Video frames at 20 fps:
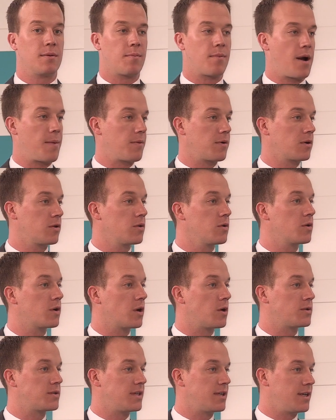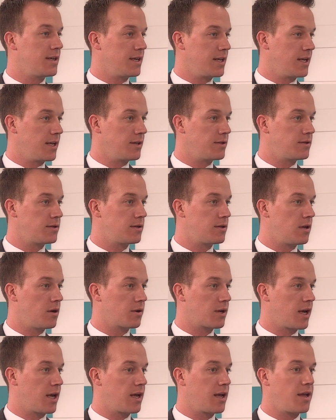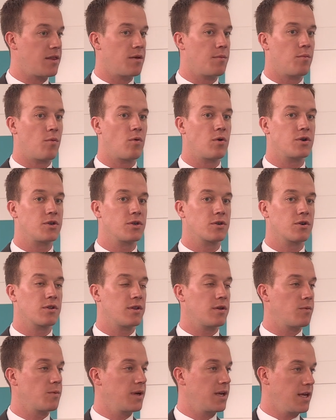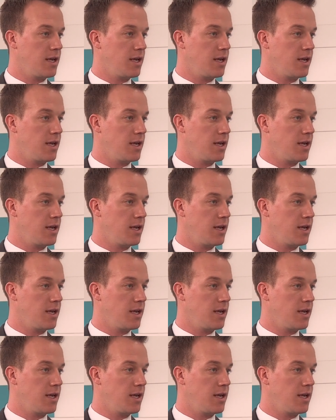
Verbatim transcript: the proper glucose that it needs. Mm. Okay, and the more sugar that we